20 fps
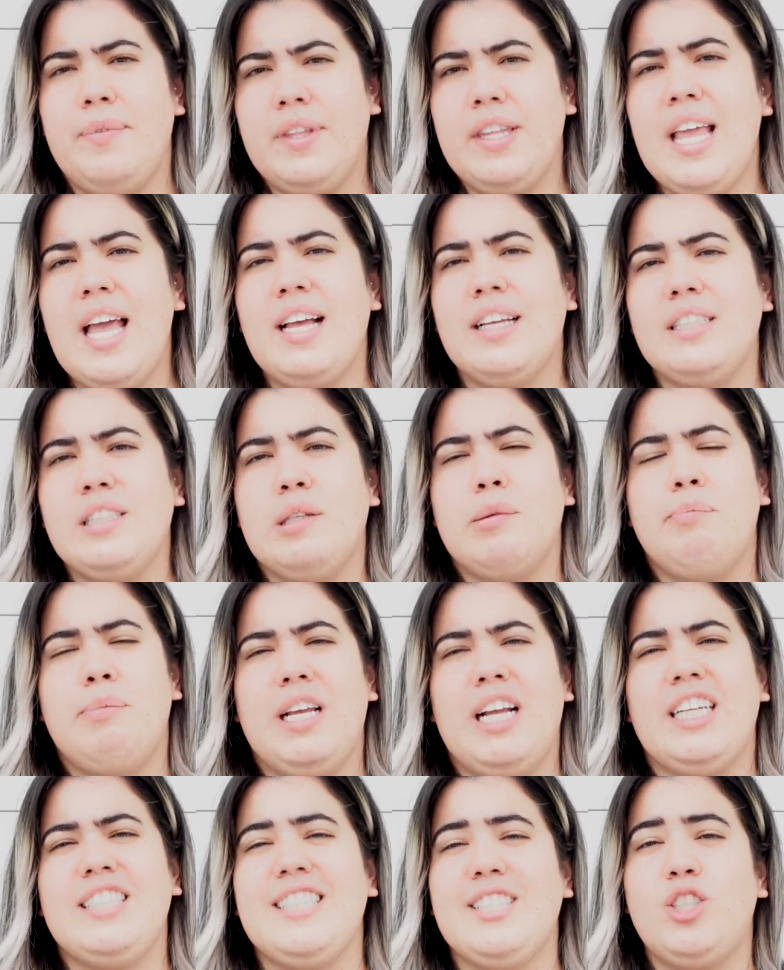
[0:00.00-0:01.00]
Yes,
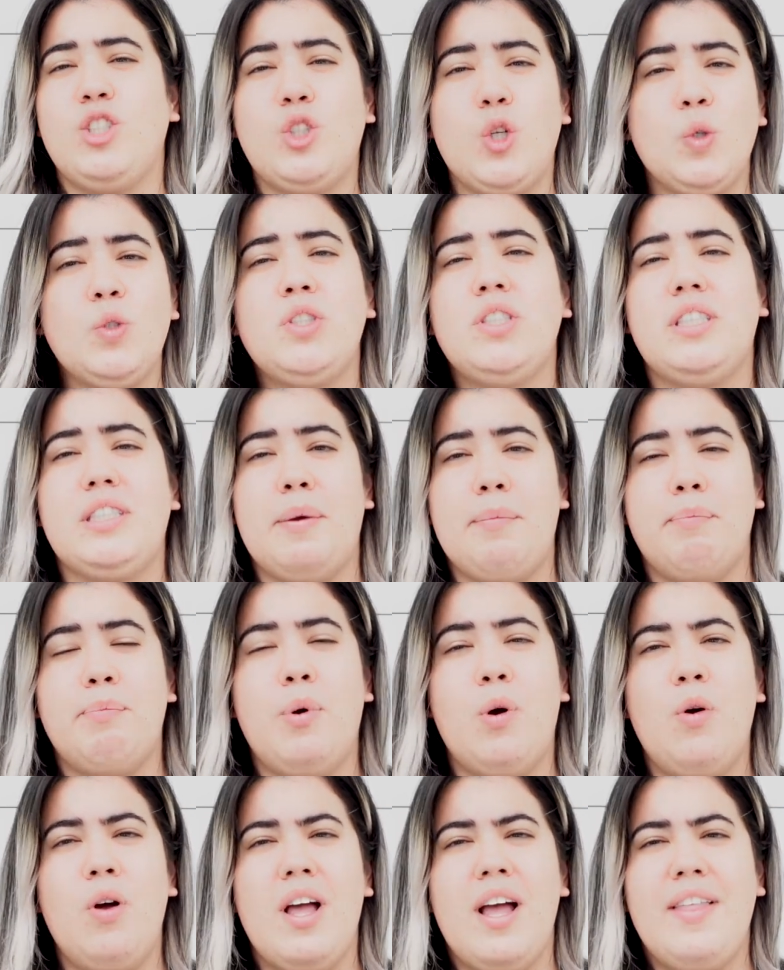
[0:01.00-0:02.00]
because it's so
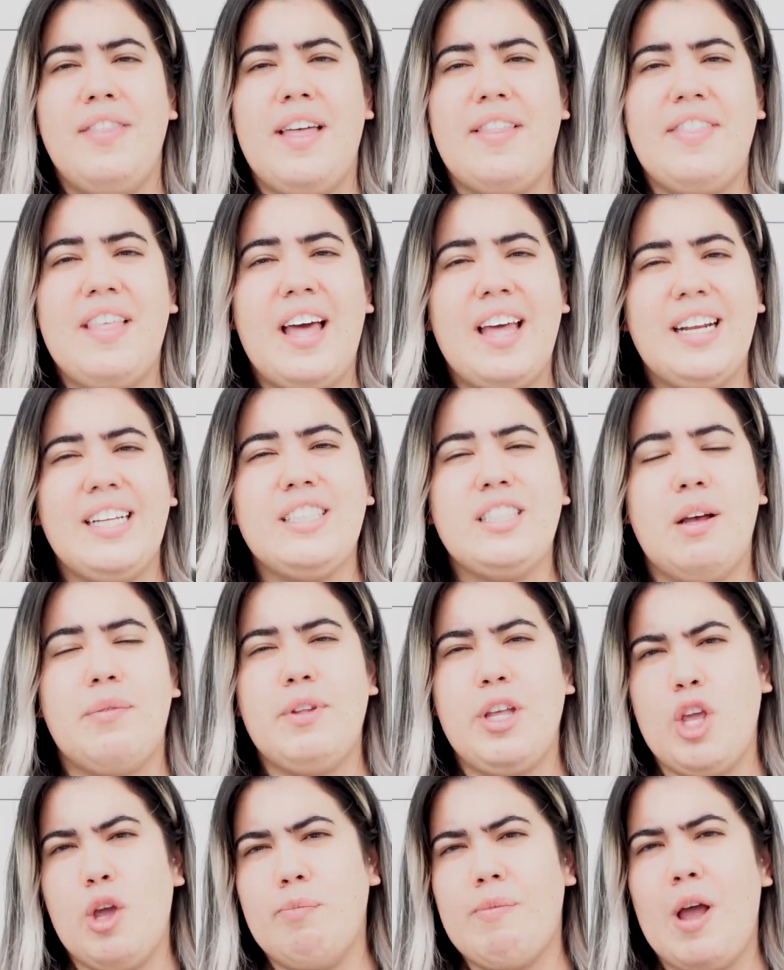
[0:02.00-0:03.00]
simple that is
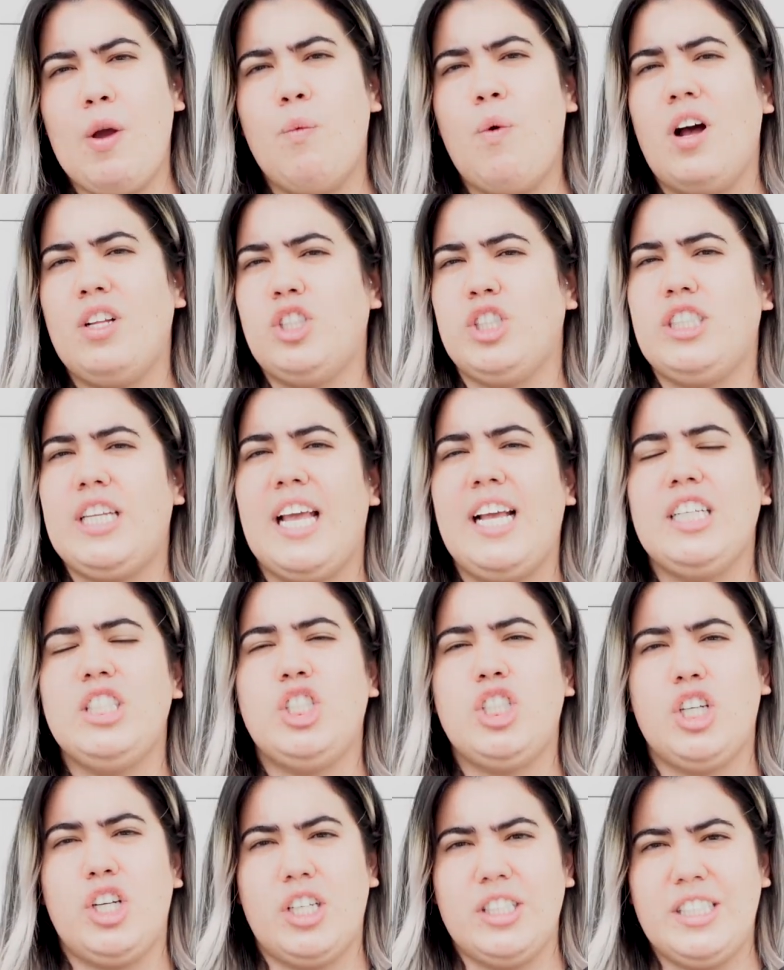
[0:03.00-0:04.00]
something you might want to take
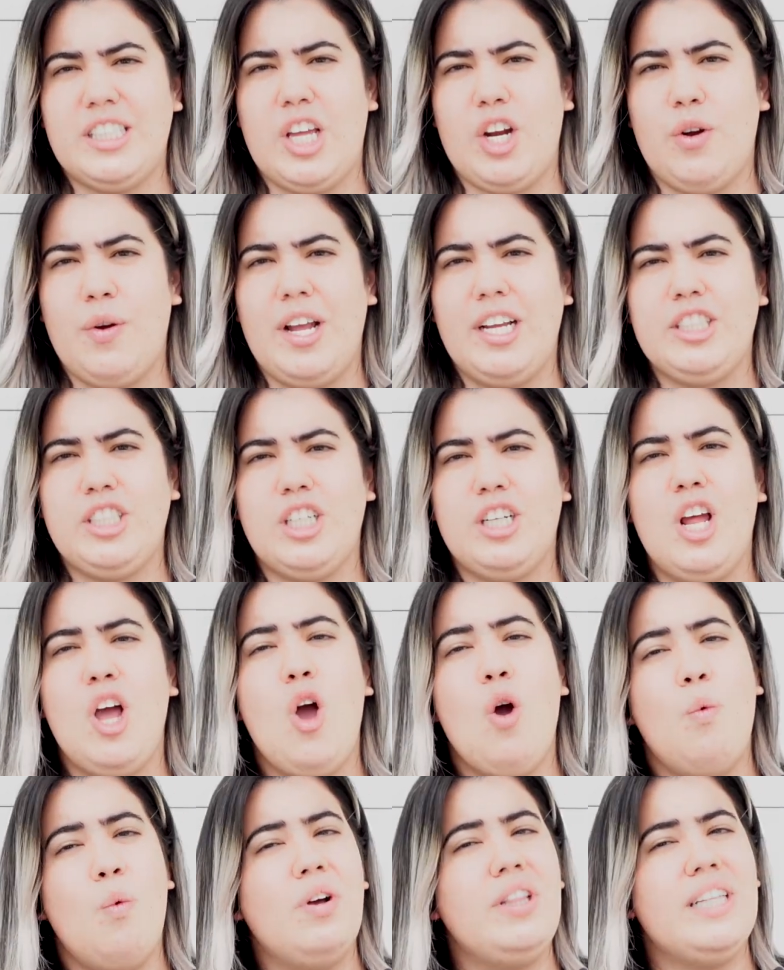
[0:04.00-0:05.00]
into consideration
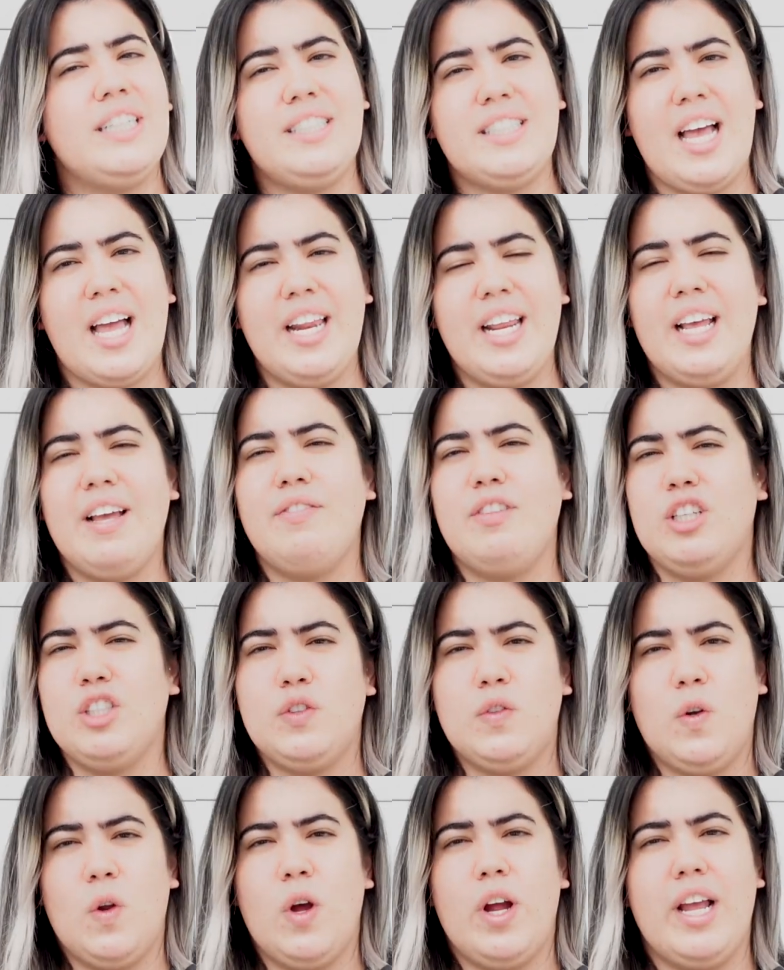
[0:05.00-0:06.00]
when deciding if this
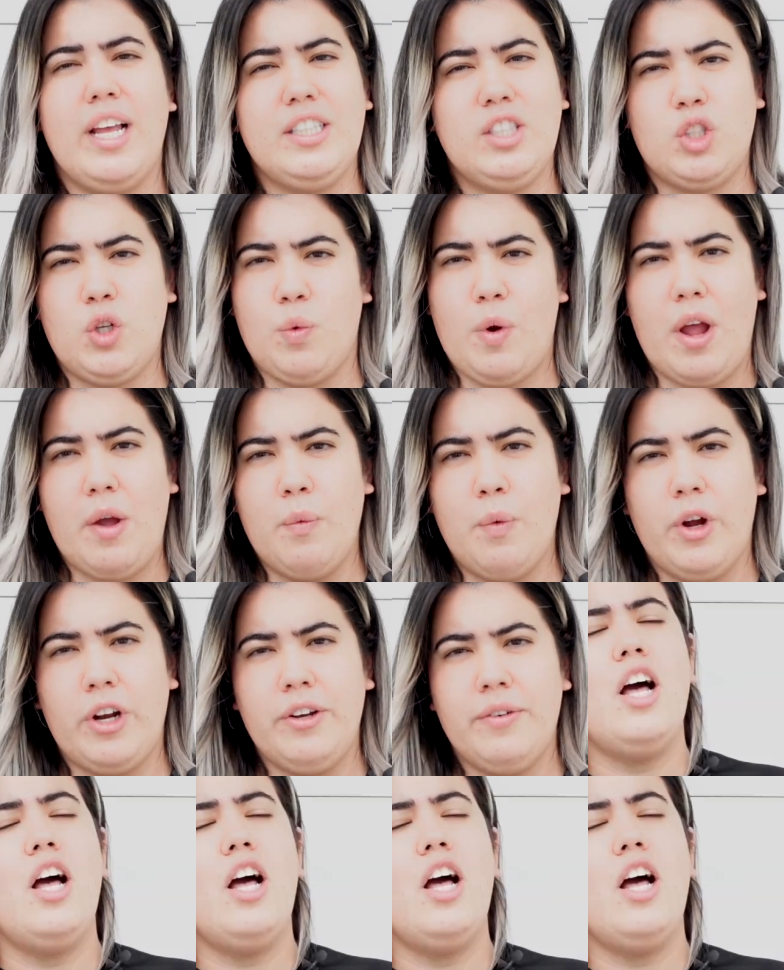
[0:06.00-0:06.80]
floor is the right one.